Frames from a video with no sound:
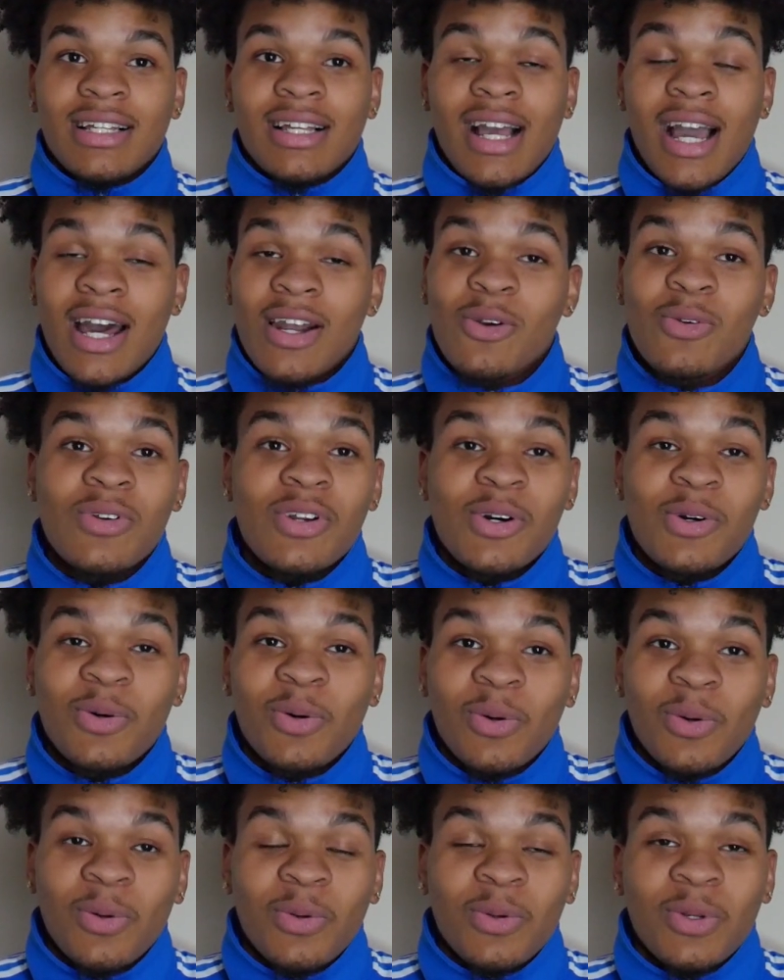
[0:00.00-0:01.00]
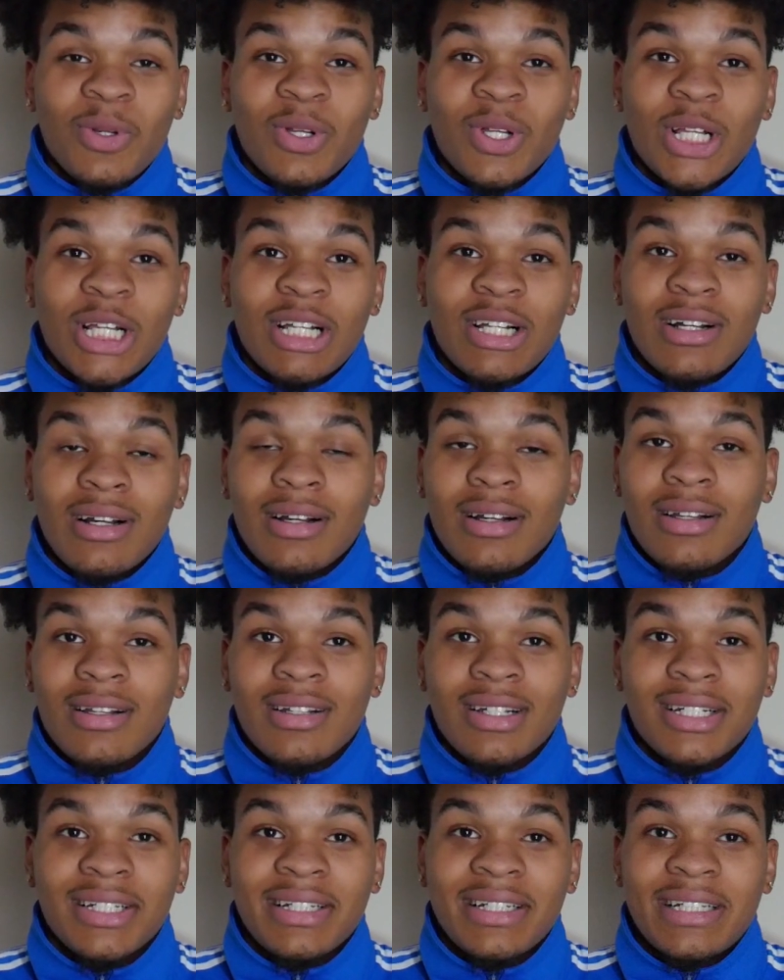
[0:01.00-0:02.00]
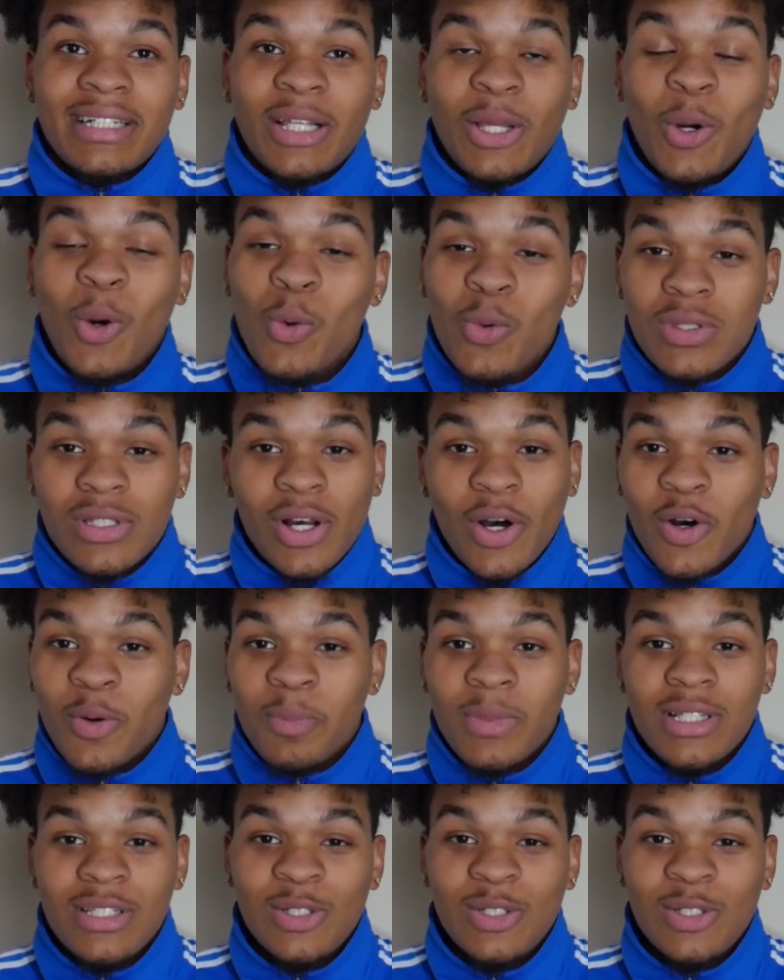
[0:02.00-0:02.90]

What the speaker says: I don't know who told me